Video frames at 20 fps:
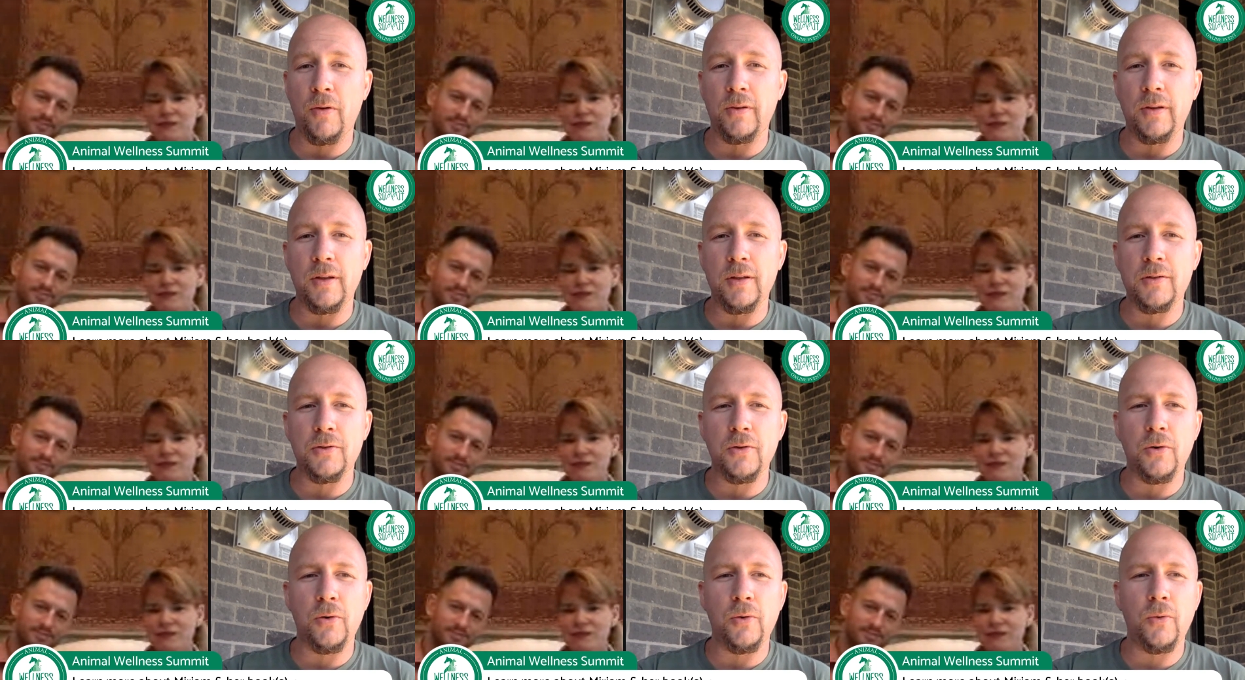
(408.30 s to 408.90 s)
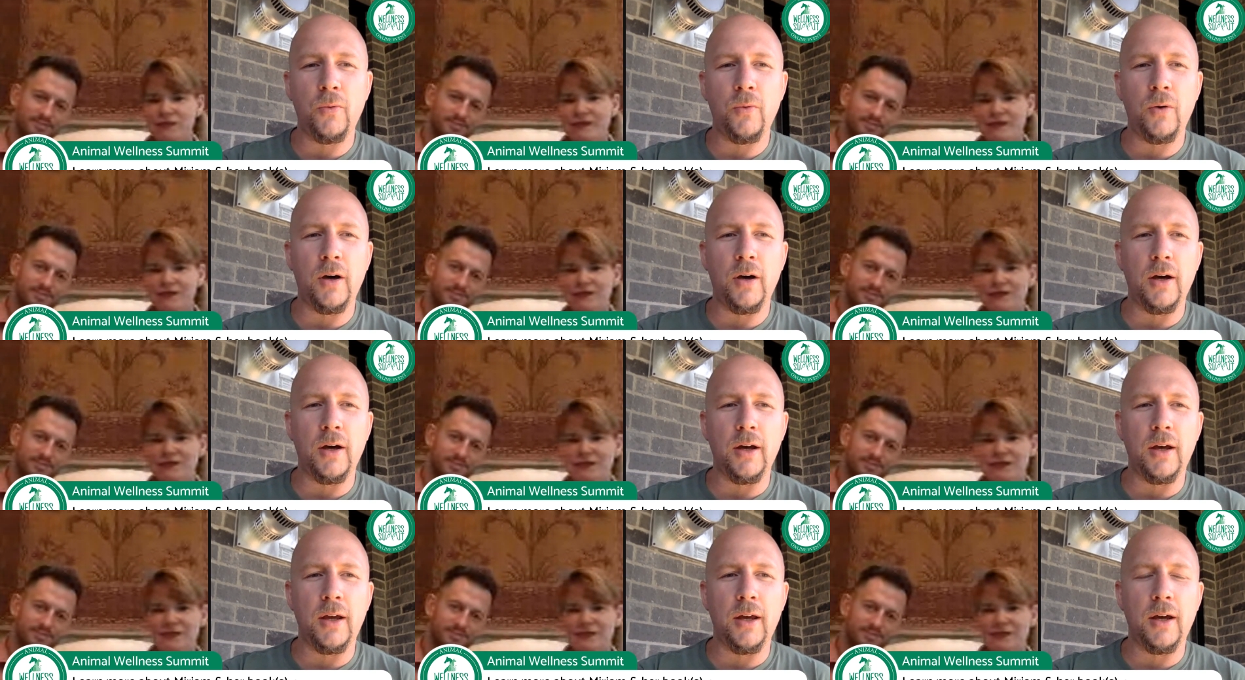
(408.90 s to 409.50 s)
Speaker 1: bit more on this, so
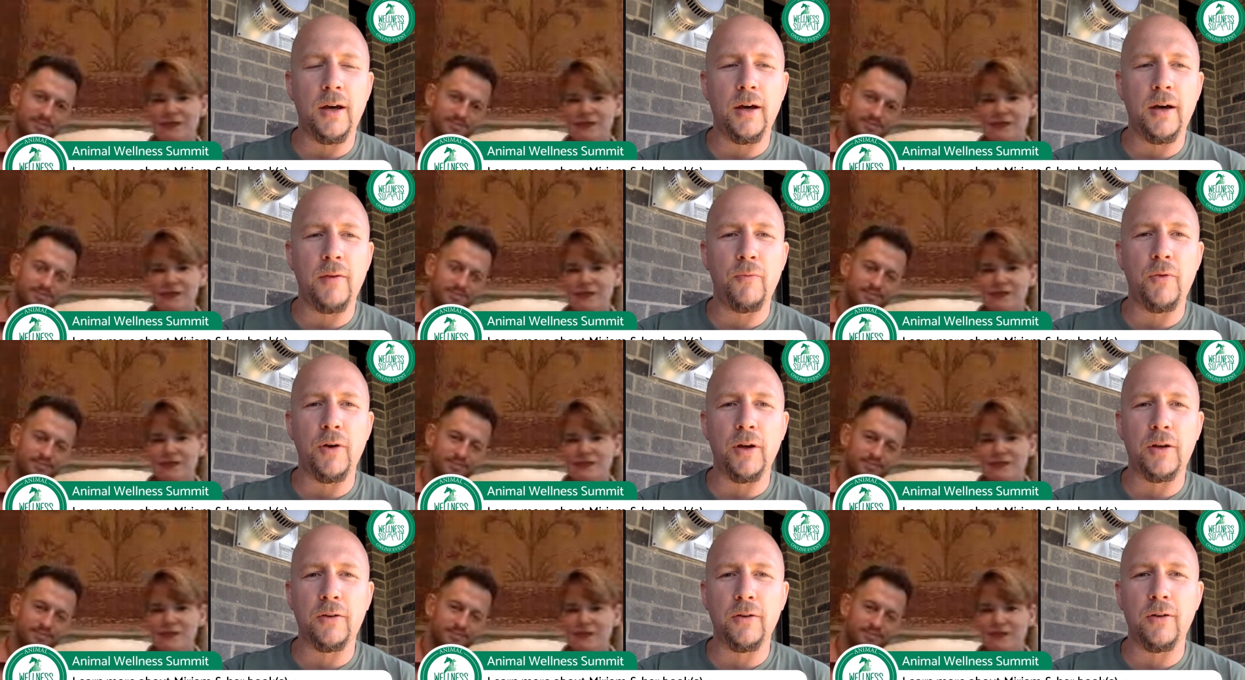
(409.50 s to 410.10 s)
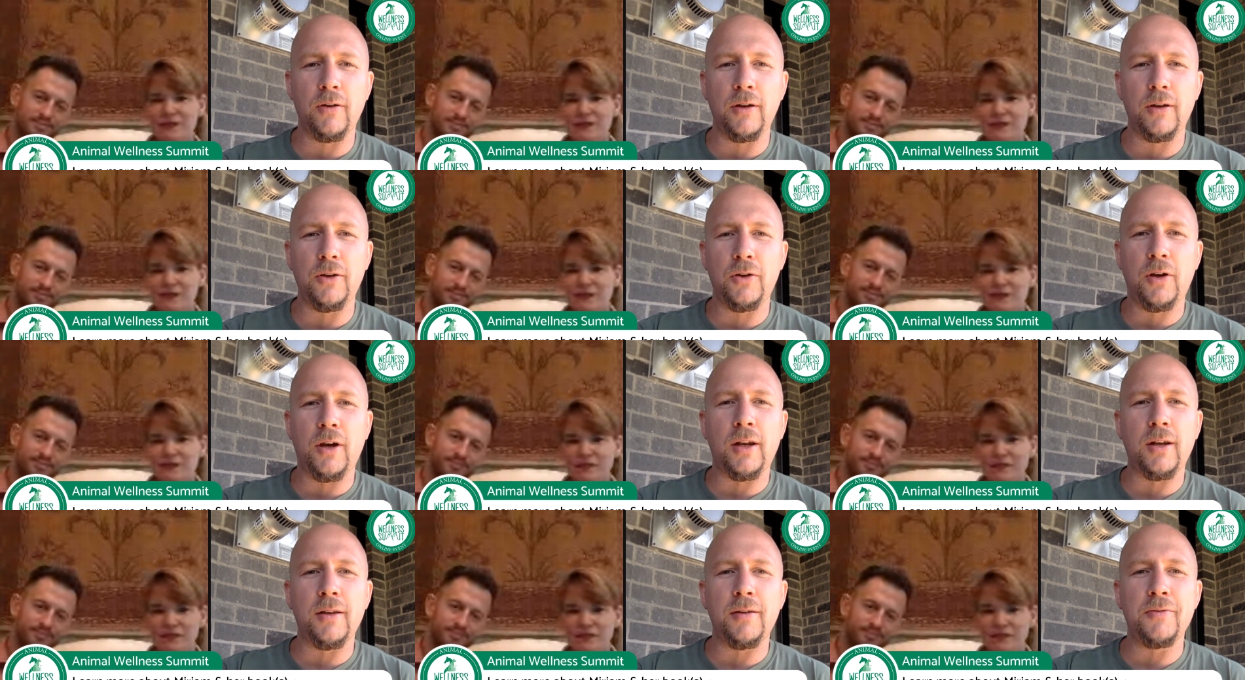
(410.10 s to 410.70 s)
Victor,
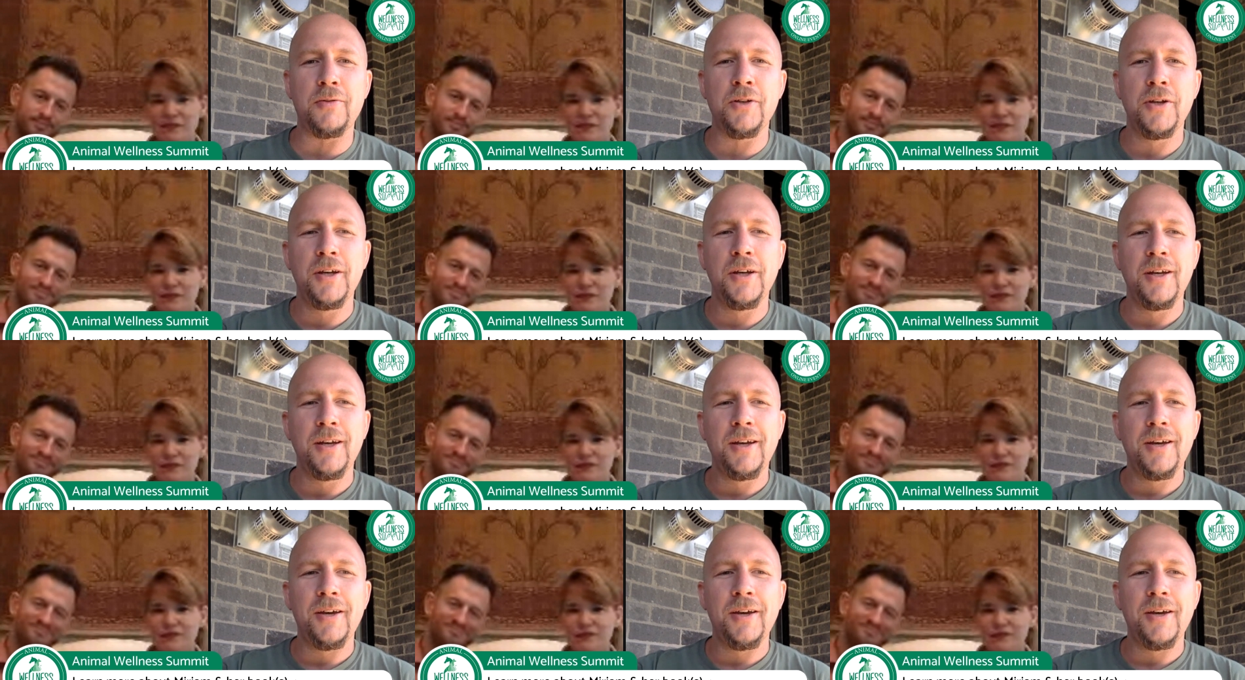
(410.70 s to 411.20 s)
you kind of